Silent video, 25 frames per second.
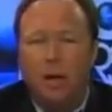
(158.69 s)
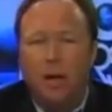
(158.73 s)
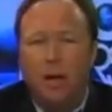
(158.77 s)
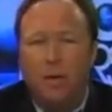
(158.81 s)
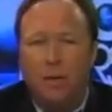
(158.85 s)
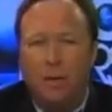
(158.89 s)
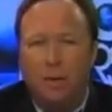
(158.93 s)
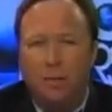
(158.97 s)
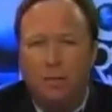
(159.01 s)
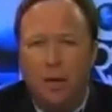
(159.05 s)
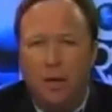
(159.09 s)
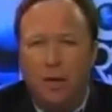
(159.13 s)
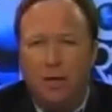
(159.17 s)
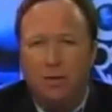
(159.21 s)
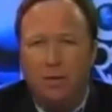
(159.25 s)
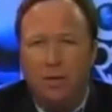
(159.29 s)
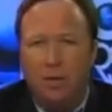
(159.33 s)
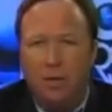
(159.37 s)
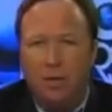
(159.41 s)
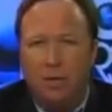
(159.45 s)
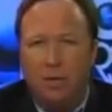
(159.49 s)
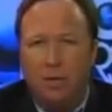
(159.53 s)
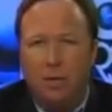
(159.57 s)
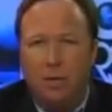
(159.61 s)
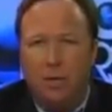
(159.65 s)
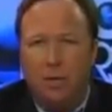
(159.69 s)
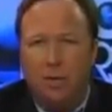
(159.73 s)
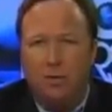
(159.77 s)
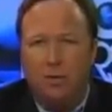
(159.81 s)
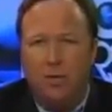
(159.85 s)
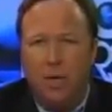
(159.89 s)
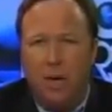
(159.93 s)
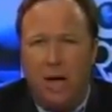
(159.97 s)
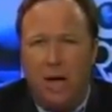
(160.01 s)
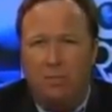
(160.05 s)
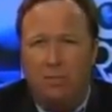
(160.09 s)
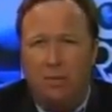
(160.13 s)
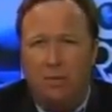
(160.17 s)
and the amazing
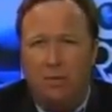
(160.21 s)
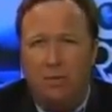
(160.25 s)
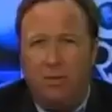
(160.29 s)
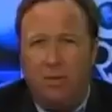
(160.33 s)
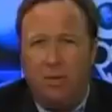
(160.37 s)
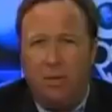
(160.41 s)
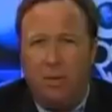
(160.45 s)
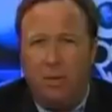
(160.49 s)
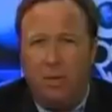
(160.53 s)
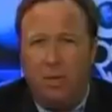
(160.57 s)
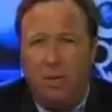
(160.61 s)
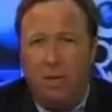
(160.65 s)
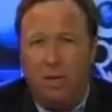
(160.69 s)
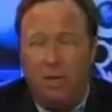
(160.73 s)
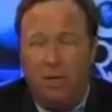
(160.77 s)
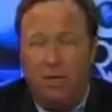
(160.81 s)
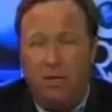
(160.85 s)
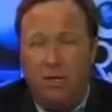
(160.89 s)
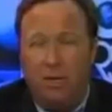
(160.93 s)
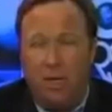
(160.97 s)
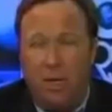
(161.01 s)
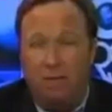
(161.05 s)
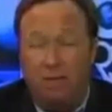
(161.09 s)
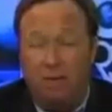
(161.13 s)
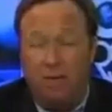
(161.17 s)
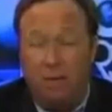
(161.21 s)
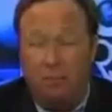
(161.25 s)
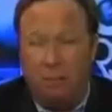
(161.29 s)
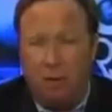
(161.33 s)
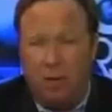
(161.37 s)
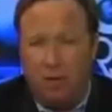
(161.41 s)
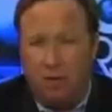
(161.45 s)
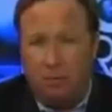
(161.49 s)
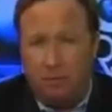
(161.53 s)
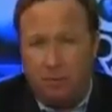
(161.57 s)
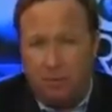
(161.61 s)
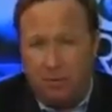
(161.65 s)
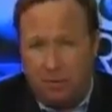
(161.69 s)
job he's doing getting
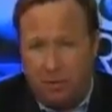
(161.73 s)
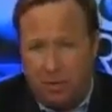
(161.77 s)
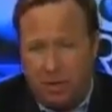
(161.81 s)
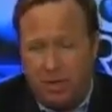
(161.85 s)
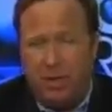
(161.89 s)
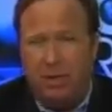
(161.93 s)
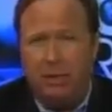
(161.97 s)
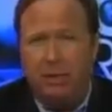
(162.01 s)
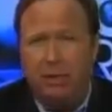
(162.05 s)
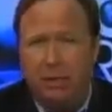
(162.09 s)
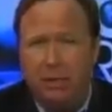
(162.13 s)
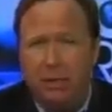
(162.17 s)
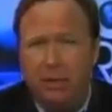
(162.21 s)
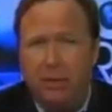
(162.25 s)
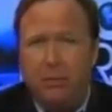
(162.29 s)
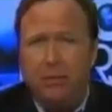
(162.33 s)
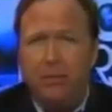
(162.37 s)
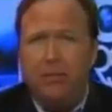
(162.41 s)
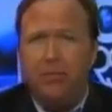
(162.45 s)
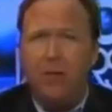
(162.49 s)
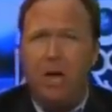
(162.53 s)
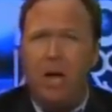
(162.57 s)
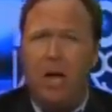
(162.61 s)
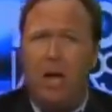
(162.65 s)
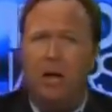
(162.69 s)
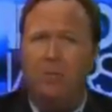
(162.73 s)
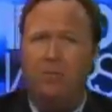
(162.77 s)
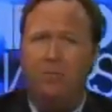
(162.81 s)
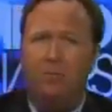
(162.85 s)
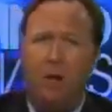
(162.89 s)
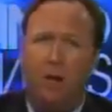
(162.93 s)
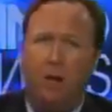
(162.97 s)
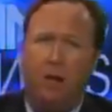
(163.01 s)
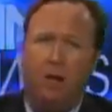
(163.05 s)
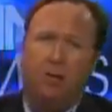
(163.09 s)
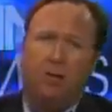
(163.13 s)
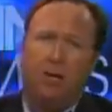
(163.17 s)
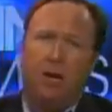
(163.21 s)
70+% of
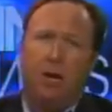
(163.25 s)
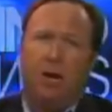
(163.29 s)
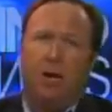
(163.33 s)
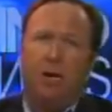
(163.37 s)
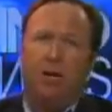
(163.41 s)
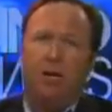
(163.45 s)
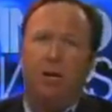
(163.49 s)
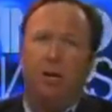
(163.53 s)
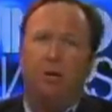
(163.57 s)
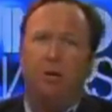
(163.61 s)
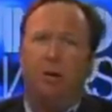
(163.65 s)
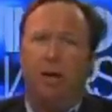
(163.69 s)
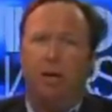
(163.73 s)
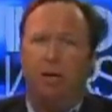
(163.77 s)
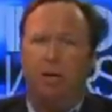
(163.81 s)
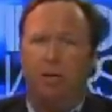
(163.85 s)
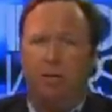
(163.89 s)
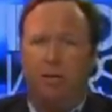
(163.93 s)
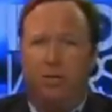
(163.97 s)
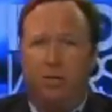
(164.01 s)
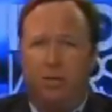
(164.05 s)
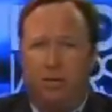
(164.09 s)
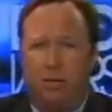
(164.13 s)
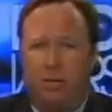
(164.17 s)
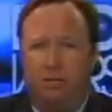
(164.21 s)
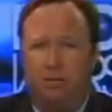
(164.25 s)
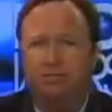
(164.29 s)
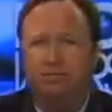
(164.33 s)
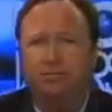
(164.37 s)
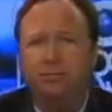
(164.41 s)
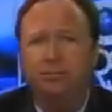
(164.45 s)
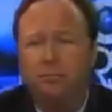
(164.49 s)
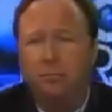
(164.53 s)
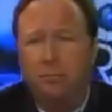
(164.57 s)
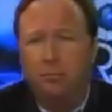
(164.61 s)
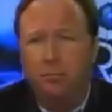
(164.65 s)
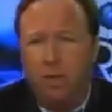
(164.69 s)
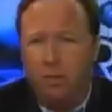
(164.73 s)
military donations
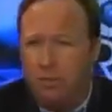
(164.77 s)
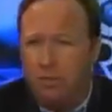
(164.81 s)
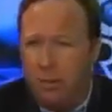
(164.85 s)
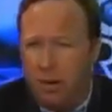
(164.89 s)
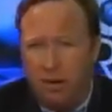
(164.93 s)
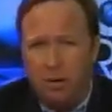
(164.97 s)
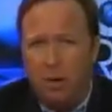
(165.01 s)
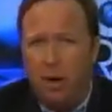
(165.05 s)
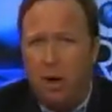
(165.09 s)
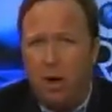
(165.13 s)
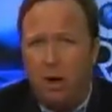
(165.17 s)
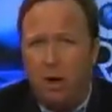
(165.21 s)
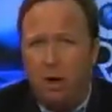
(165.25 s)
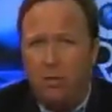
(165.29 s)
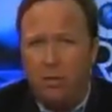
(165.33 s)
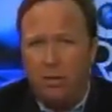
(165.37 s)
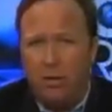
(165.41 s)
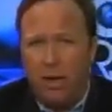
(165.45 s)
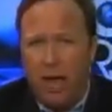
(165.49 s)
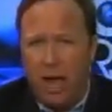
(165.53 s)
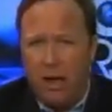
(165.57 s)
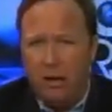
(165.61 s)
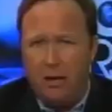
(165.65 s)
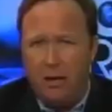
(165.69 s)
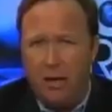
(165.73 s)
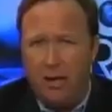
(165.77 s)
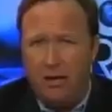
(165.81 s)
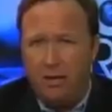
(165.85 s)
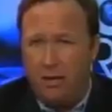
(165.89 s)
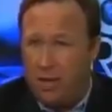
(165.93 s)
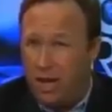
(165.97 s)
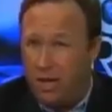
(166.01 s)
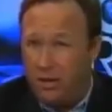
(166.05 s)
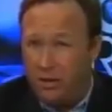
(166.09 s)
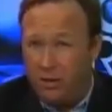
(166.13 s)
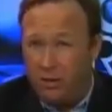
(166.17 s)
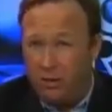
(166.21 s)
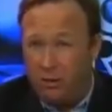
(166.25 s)
compared to all other candidates,
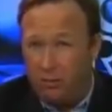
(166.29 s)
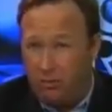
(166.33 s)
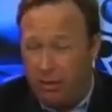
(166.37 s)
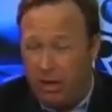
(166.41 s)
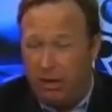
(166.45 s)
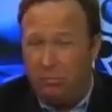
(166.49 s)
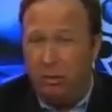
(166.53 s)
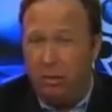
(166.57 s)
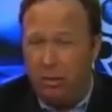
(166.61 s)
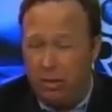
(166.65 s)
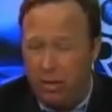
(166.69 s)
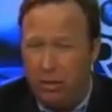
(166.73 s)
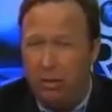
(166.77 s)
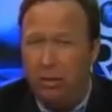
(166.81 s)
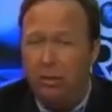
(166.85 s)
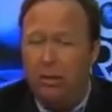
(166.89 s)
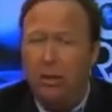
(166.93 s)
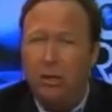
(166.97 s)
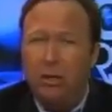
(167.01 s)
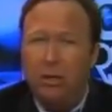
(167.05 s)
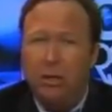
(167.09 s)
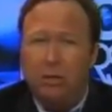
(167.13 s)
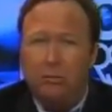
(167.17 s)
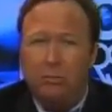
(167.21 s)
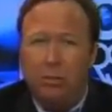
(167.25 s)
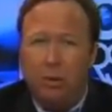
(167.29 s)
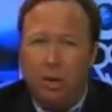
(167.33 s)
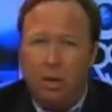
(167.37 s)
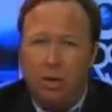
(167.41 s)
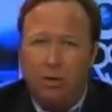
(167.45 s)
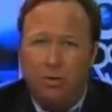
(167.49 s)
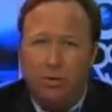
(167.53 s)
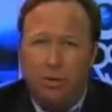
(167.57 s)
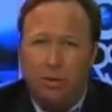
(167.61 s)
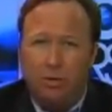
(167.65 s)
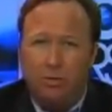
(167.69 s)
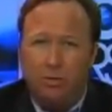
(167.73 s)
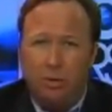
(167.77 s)
not just Republican, but
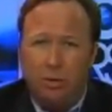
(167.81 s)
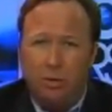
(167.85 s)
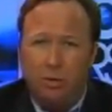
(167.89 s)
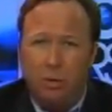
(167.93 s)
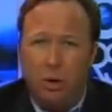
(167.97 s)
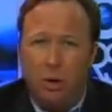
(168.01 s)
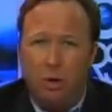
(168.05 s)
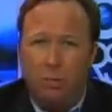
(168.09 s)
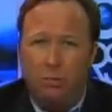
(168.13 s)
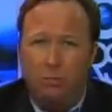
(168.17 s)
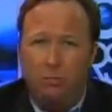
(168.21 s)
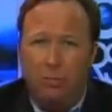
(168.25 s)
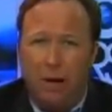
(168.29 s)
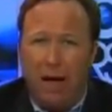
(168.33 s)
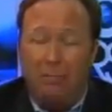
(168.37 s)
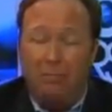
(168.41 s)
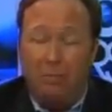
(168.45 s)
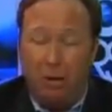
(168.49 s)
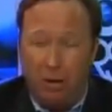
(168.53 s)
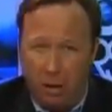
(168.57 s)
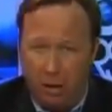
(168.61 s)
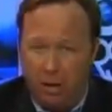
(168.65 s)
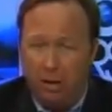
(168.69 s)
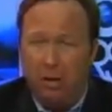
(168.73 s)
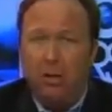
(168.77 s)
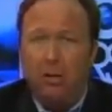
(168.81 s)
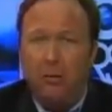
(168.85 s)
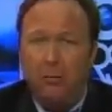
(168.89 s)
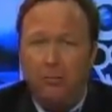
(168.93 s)
also to Obama.